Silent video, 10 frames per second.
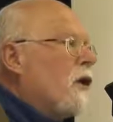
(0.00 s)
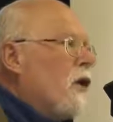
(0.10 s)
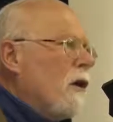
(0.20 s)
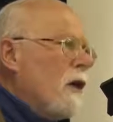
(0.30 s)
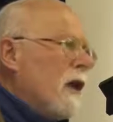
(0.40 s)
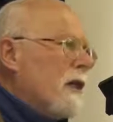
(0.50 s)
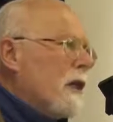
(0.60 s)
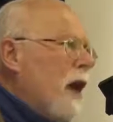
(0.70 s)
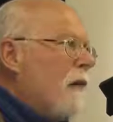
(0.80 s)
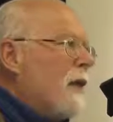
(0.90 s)
Not on
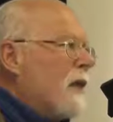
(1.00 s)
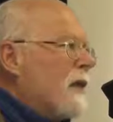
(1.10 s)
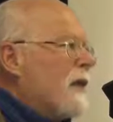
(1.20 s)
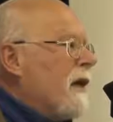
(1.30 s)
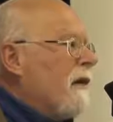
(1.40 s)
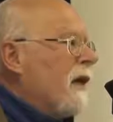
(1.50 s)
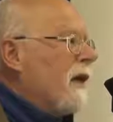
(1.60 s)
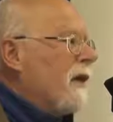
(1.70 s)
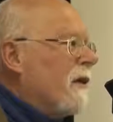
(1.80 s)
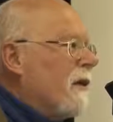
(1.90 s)
Islam necessarily,
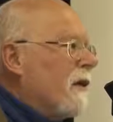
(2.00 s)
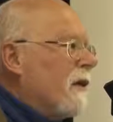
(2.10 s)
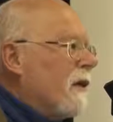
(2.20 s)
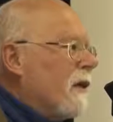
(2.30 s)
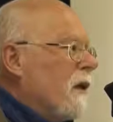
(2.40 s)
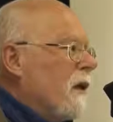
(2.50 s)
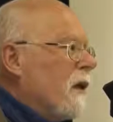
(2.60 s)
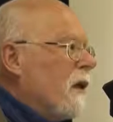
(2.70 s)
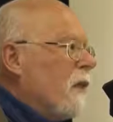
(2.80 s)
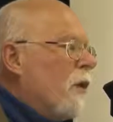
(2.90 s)

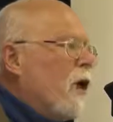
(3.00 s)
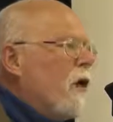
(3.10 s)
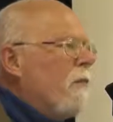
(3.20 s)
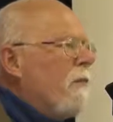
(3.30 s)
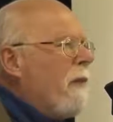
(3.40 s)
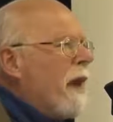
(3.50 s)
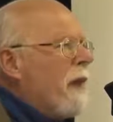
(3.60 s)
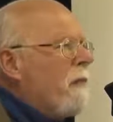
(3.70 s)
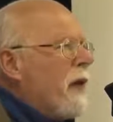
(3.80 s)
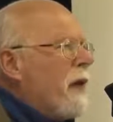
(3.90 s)
but on
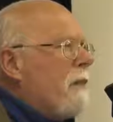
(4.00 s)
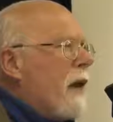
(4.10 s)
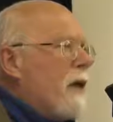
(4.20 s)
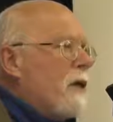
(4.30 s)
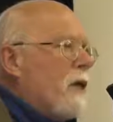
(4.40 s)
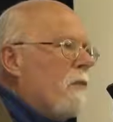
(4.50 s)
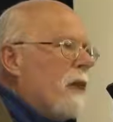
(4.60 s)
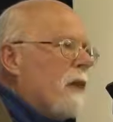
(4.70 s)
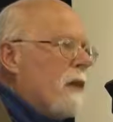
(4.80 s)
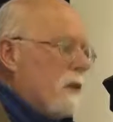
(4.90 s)
many, many, many
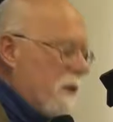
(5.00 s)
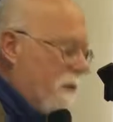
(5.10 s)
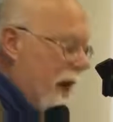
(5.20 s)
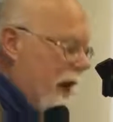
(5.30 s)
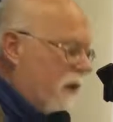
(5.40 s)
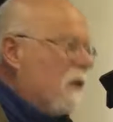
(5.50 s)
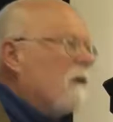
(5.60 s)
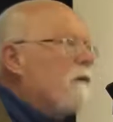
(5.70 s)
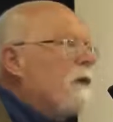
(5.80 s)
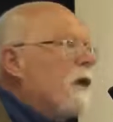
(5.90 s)
topics. He was a man
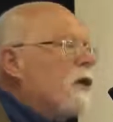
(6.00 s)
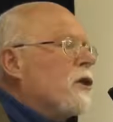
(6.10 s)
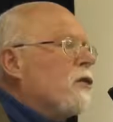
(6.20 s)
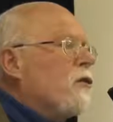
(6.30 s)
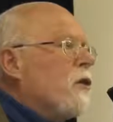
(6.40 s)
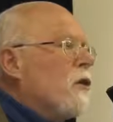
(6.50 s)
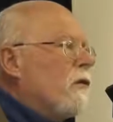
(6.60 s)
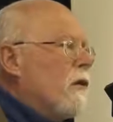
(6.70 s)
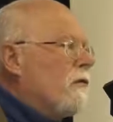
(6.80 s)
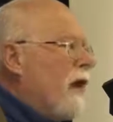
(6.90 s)
of an
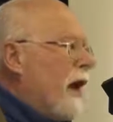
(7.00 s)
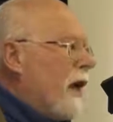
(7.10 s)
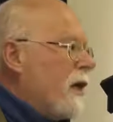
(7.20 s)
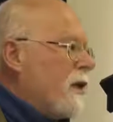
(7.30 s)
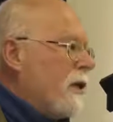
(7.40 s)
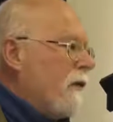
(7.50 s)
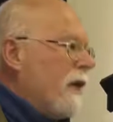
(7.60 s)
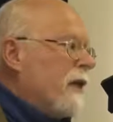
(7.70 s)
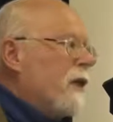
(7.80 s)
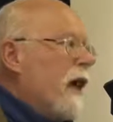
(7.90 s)
extraordinary range
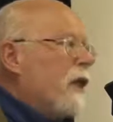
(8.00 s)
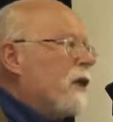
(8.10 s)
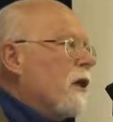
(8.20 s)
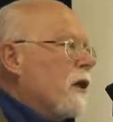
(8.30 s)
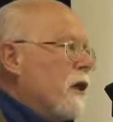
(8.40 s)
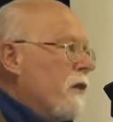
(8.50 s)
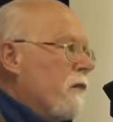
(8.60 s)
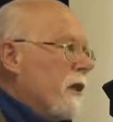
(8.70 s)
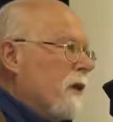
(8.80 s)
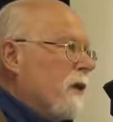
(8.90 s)
of intellectual
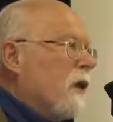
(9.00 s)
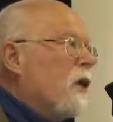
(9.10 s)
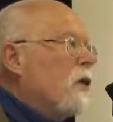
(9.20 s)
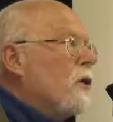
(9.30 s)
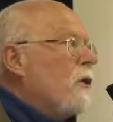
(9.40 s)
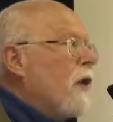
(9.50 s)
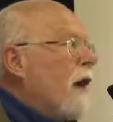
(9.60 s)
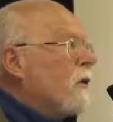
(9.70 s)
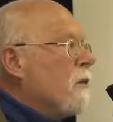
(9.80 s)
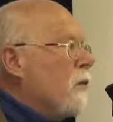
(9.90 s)
achievement.
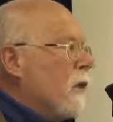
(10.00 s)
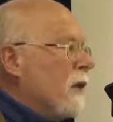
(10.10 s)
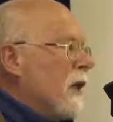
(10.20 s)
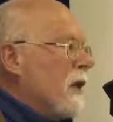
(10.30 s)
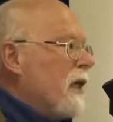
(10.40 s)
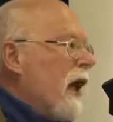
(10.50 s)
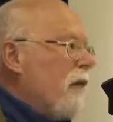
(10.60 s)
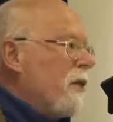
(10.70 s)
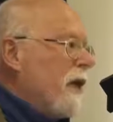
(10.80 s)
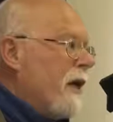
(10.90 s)
2,000 books in his
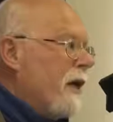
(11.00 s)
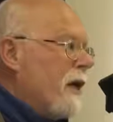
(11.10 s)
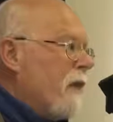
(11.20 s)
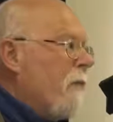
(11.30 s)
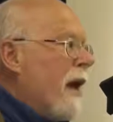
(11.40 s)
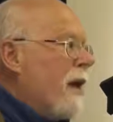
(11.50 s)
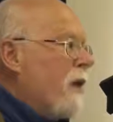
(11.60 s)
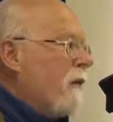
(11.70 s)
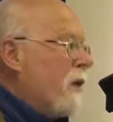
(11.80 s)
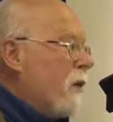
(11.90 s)
library,
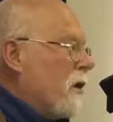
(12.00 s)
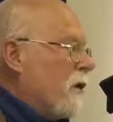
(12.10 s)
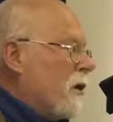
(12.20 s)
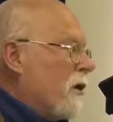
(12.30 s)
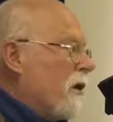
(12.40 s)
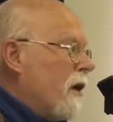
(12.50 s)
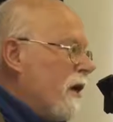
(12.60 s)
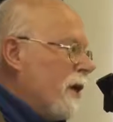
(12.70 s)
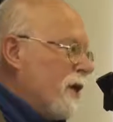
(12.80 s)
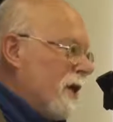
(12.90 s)
many of them on Christian
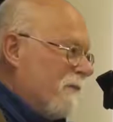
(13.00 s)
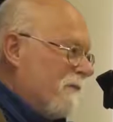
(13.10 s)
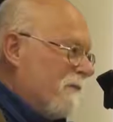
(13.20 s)
theology,